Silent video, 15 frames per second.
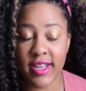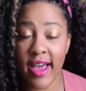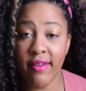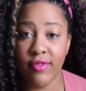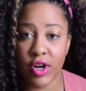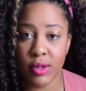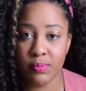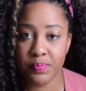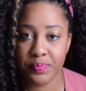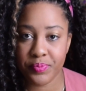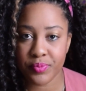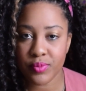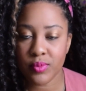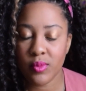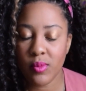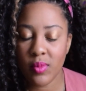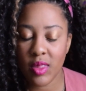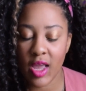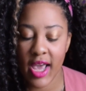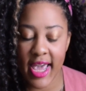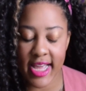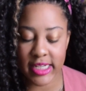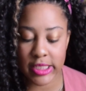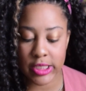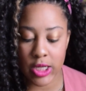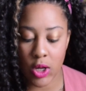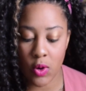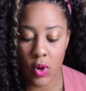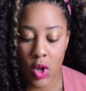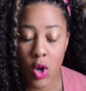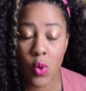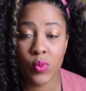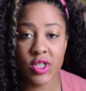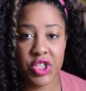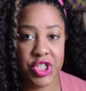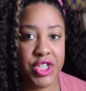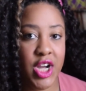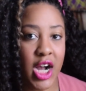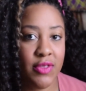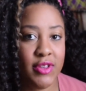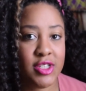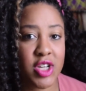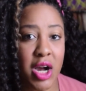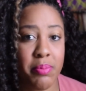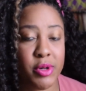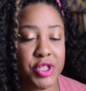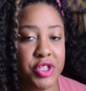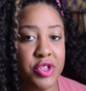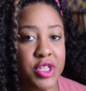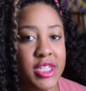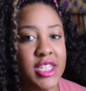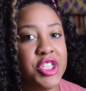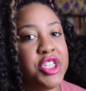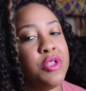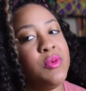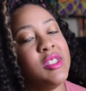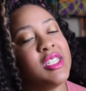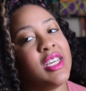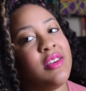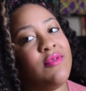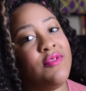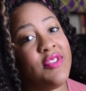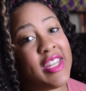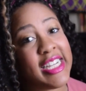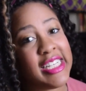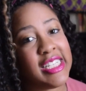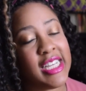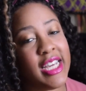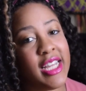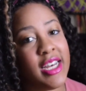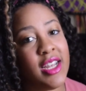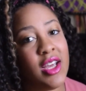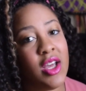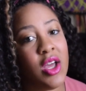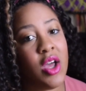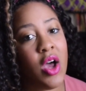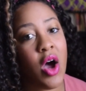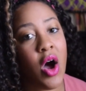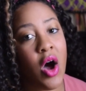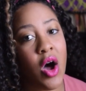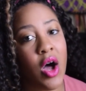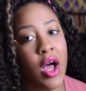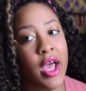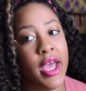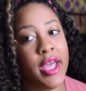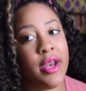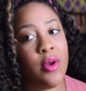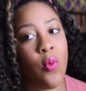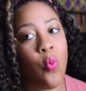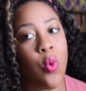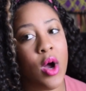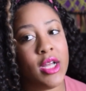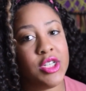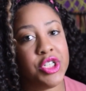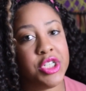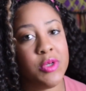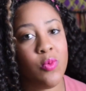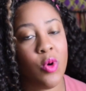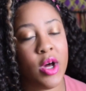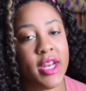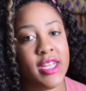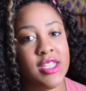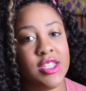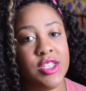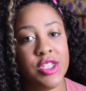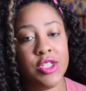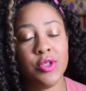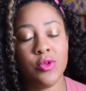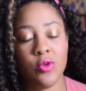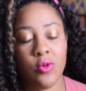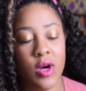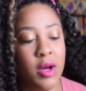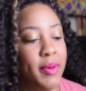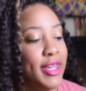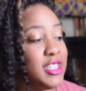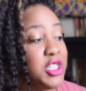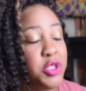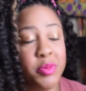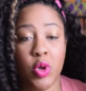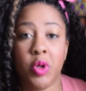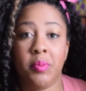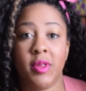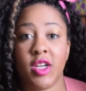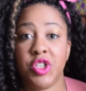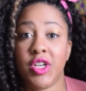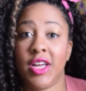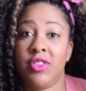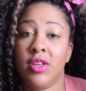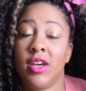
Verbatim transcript: ever. And so when she got this opportunity, she was conflicted on what she wanted to do. I guess I should open the book. She